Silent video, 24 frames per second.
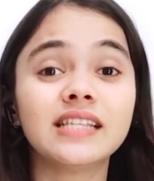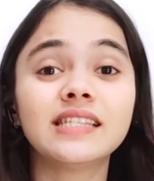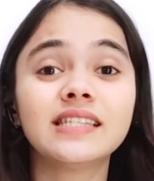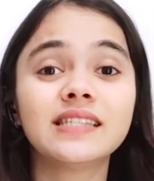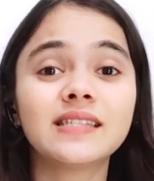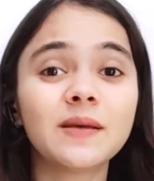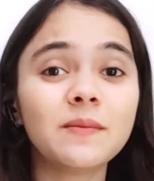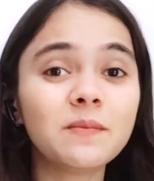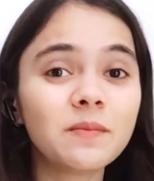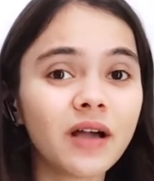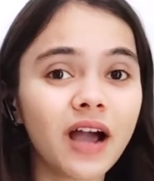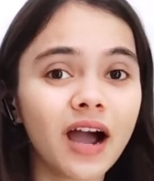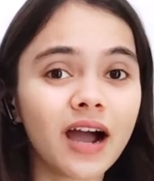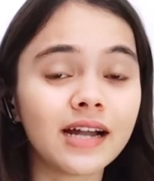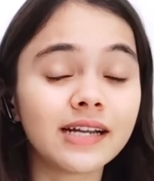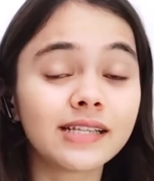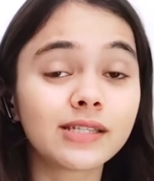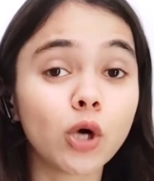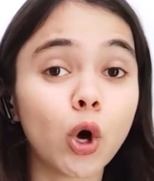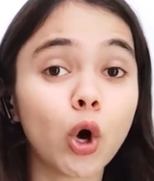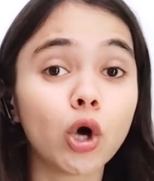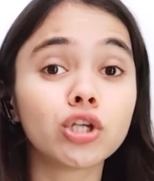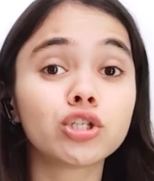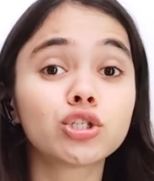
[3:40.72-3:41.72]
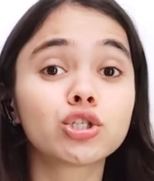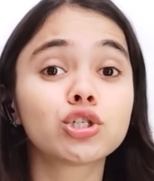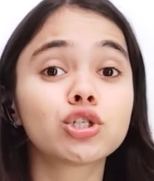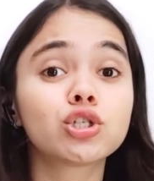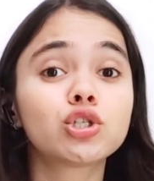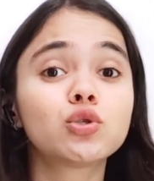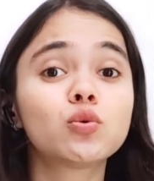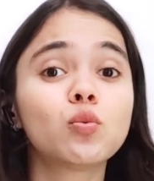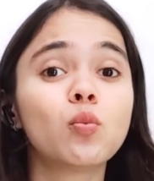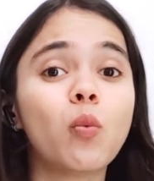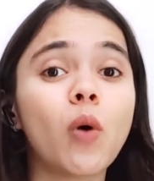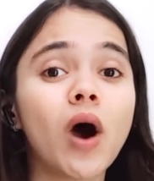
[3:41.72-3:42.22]
SIM cards on
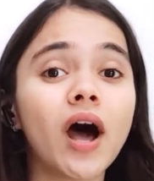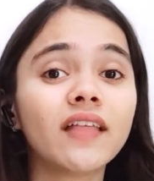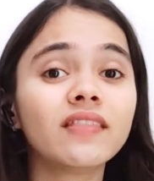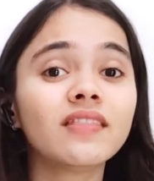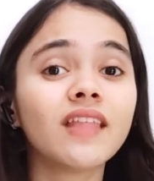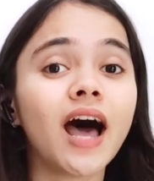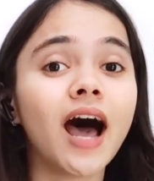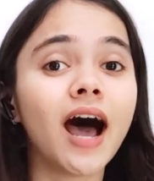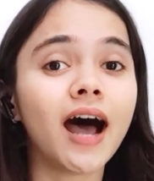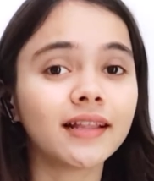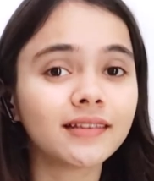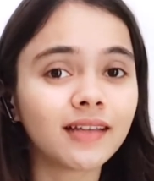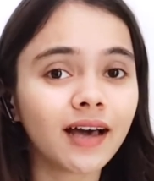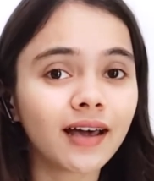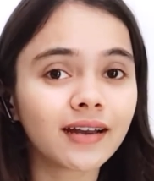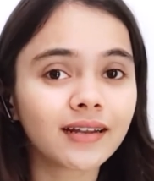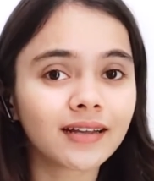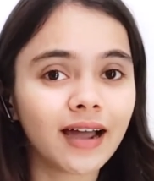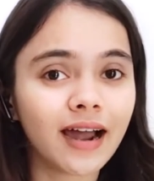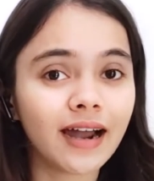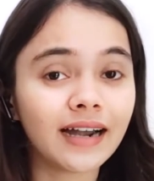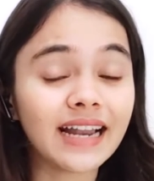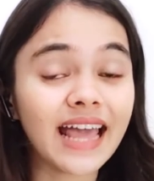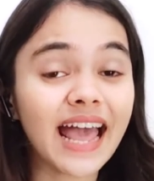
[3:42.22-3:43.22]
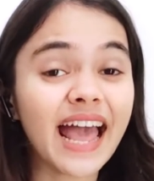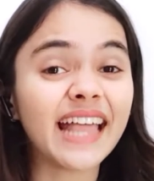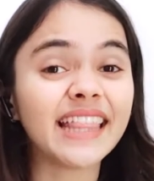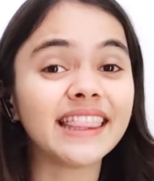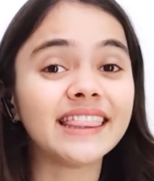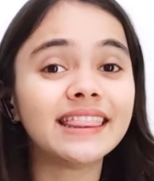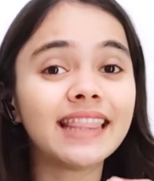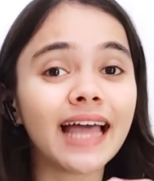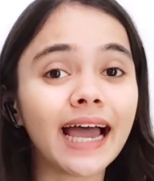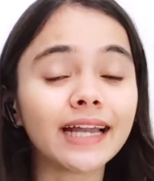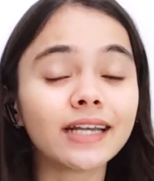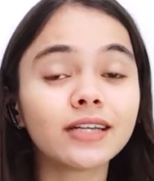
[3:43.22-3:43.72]
just one Aadhaar card, and
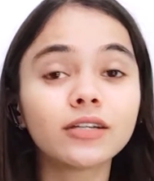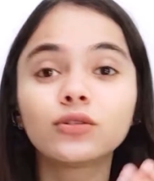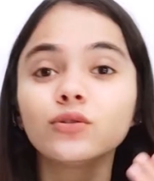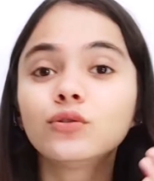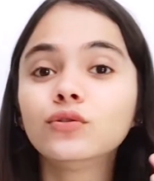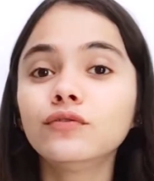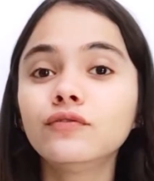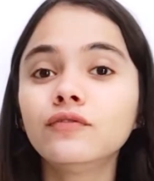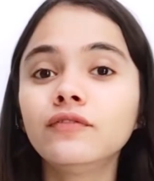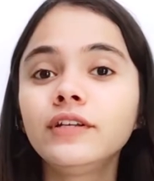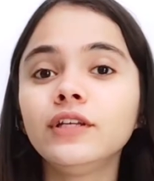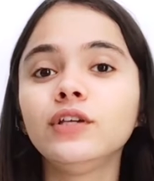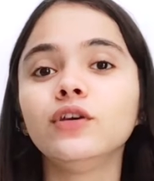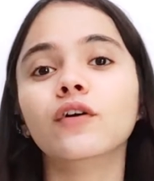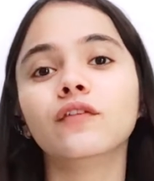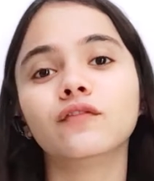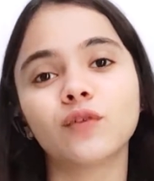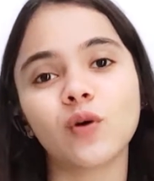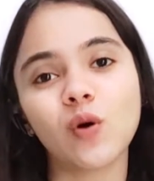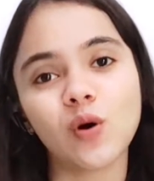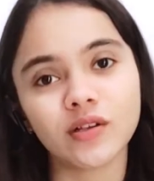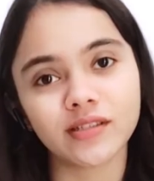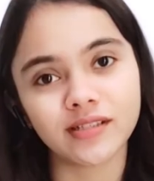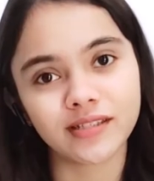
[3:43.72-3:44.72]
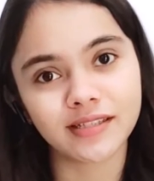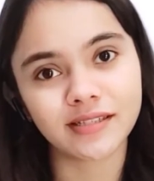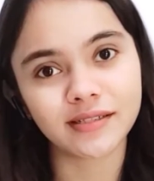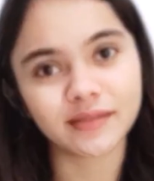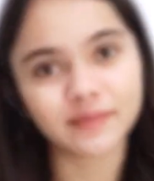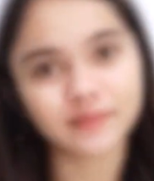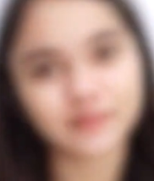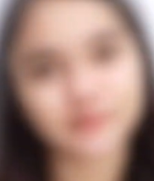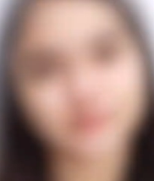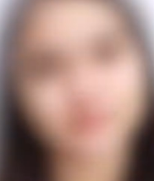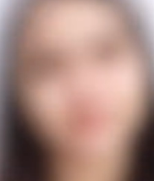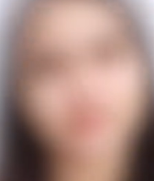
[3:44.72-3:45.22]
that too free of cost.
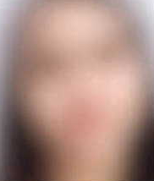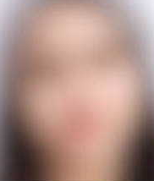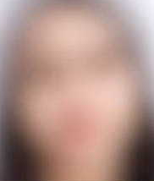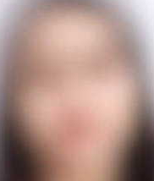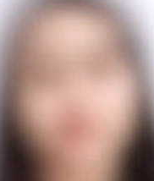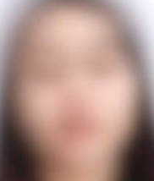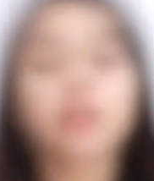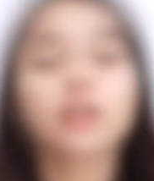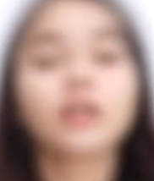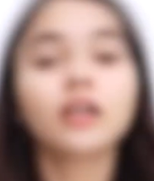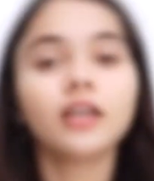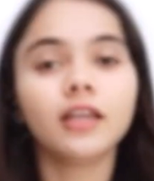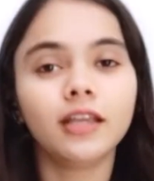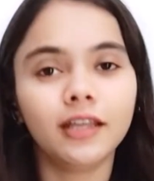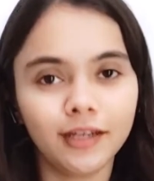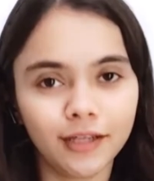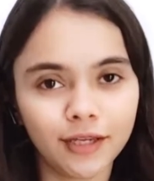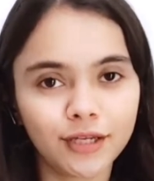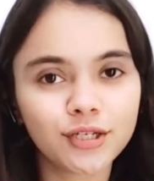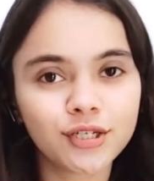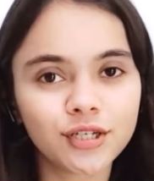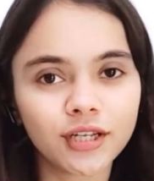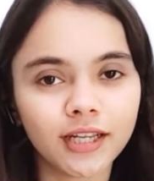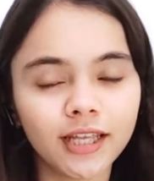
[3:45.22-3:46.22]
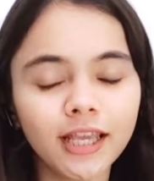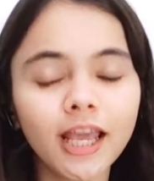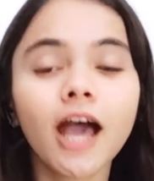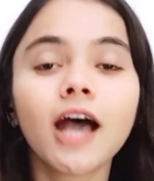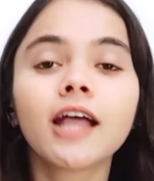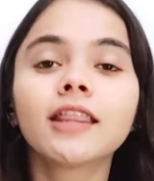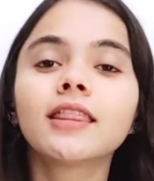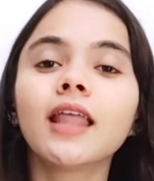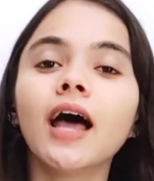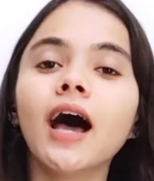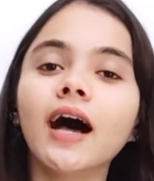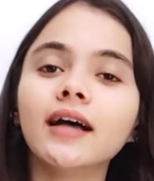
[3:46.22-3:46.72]
Initially,
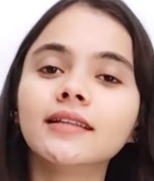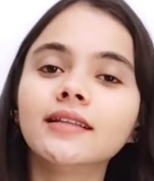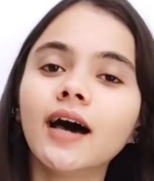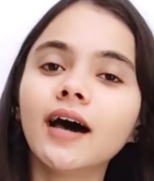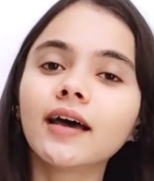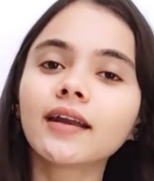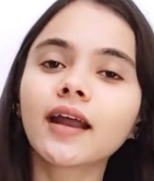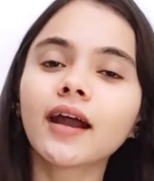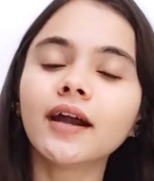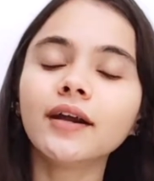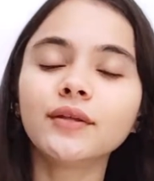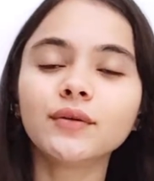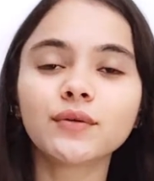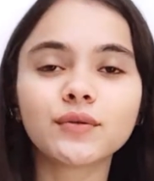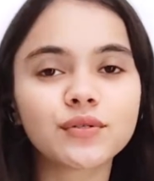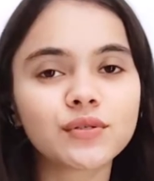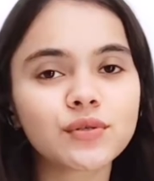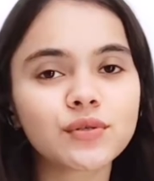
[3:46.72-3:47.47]
the Aadhaar card used to